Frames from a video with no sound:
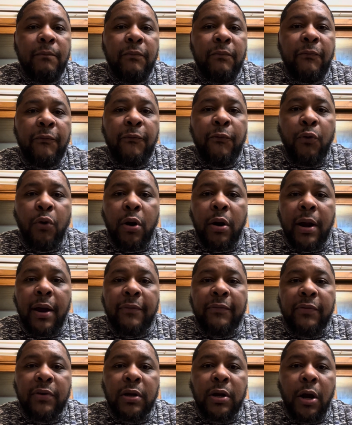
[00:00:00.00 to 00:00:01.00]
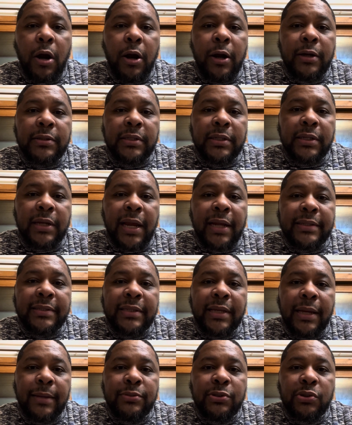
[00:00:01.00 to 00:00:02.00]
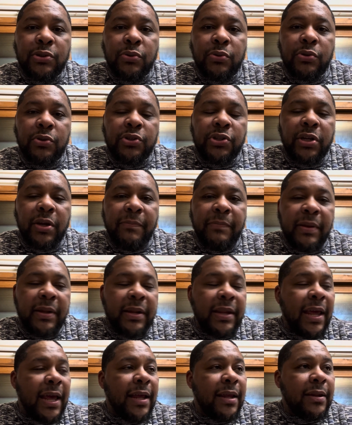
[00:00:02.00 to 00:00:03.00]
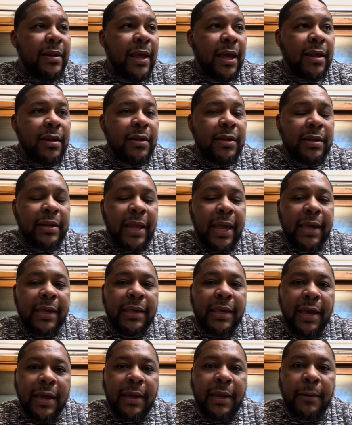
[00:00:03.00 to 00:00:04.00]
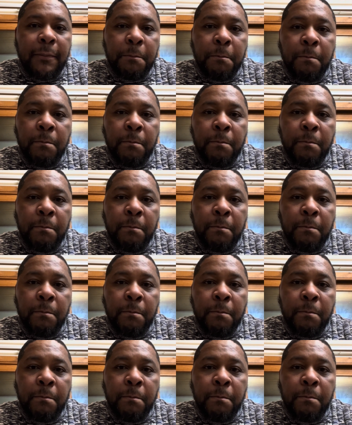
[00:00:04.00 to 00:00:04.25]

4 other cards in that same suit. You should have bid that king.